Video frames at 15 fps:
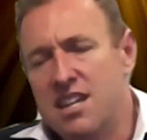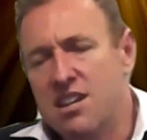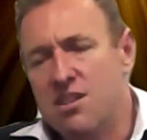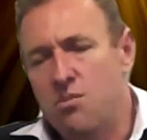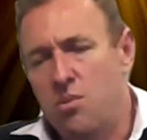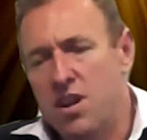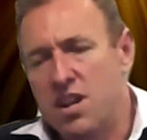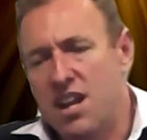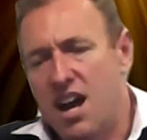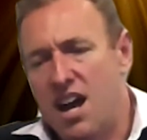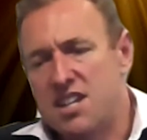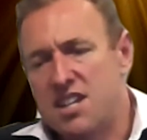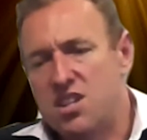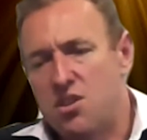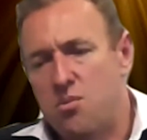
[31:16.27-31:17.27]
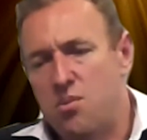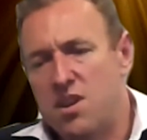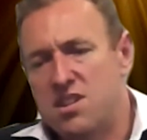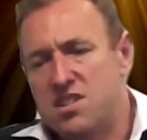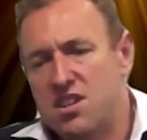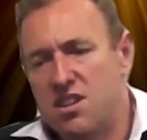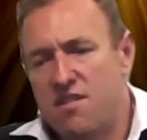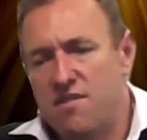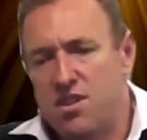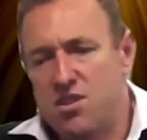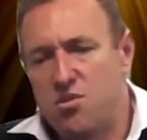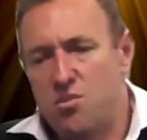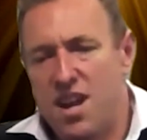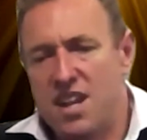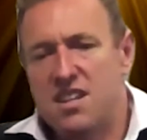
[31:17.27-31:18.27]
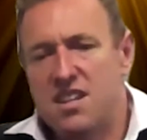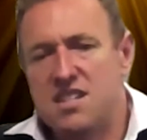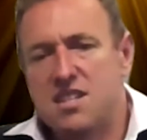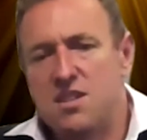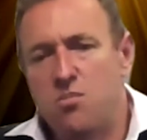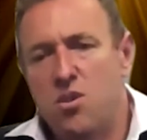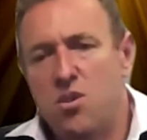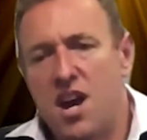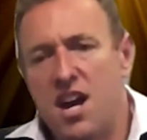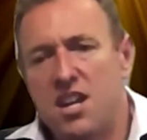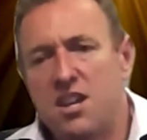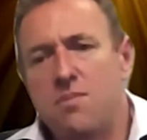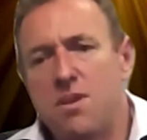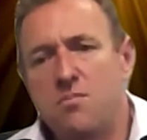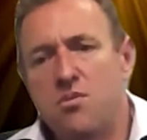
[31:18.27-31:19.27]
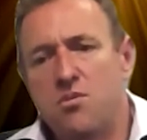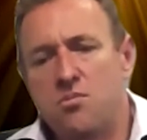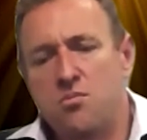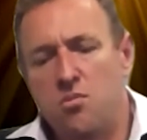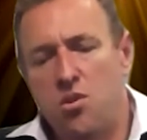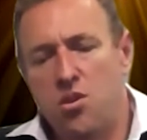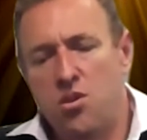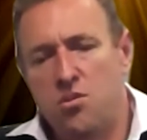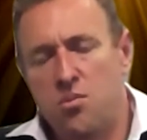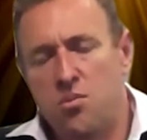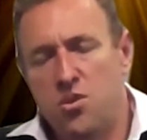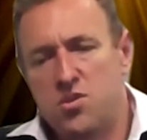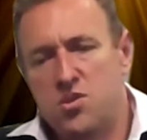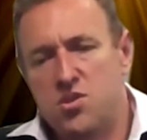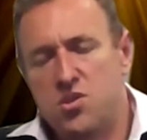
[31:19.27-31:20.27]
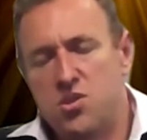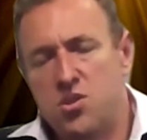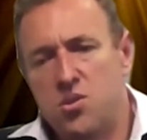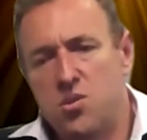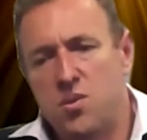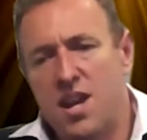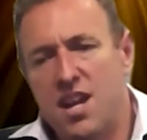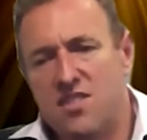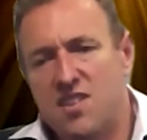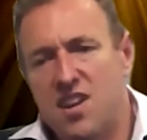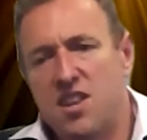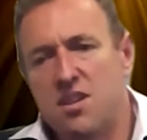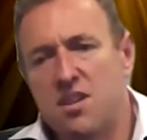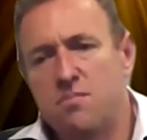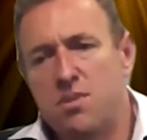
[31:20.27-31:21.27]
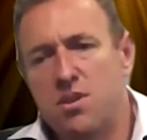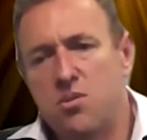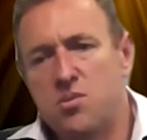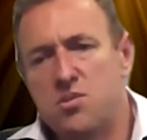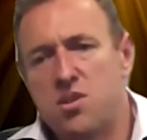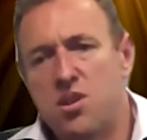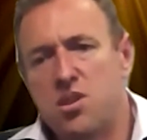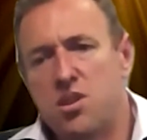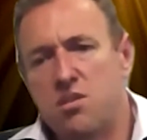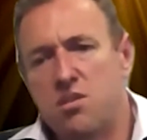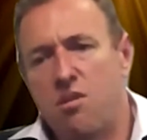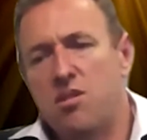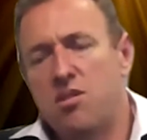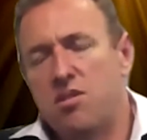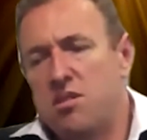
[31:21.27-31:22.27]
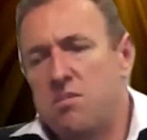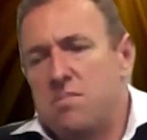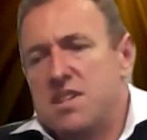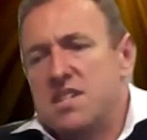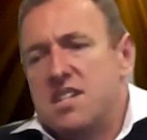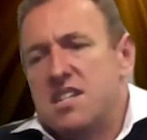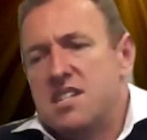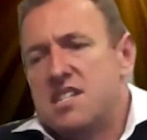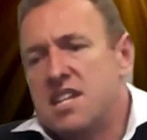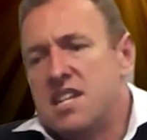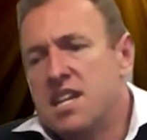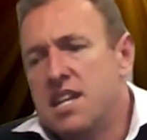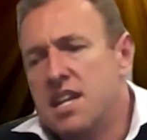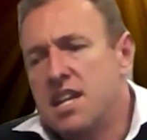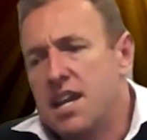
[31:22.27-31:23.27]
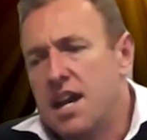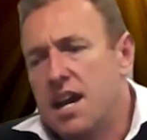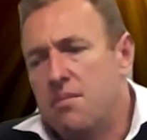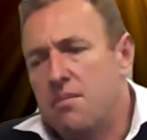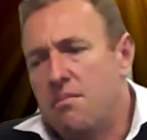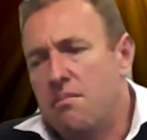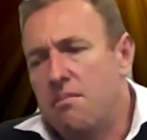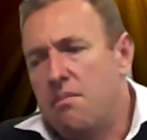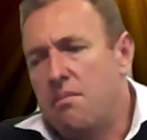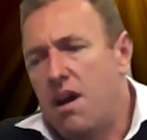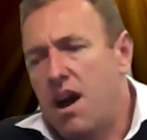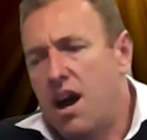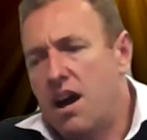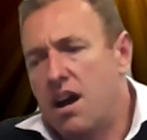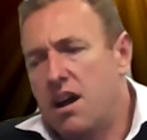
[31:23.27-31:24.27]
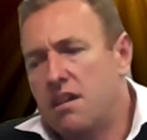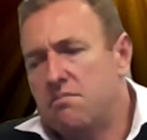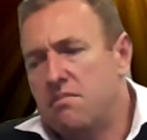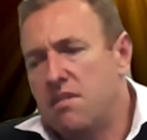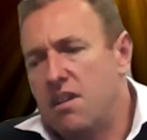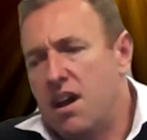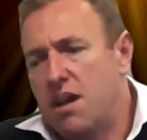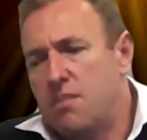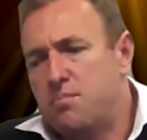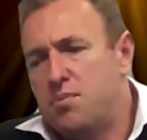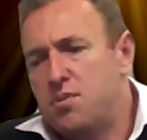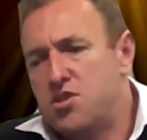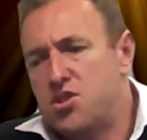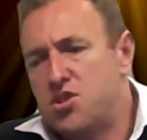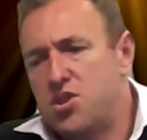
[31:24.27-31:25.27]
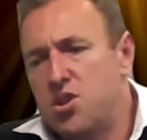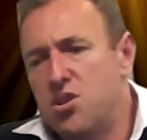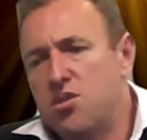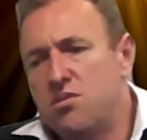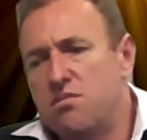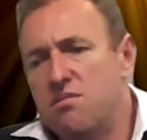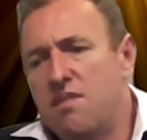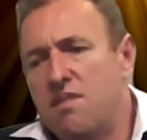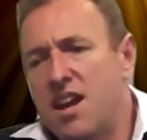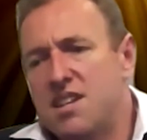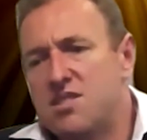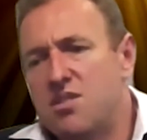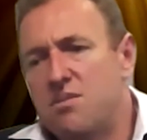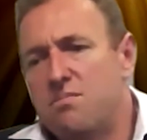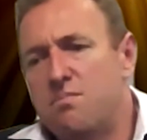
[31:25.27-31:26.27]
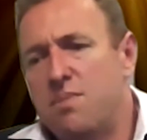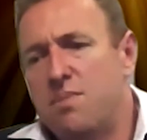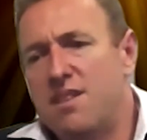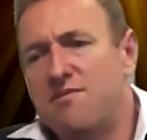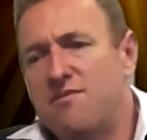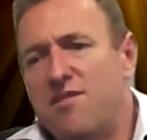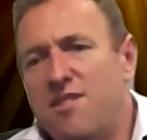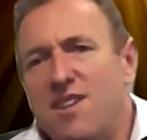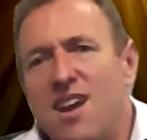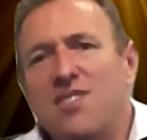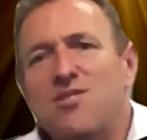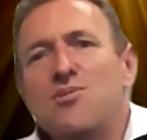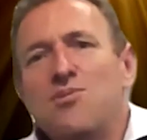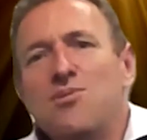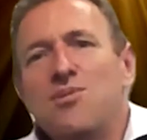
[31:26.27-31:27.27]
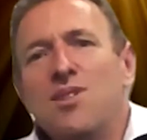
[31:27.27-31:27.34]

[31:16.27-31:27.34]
when asked the question of the directors and what our commitment was to each other, but also the growth of the business, our pursuit has not been financial.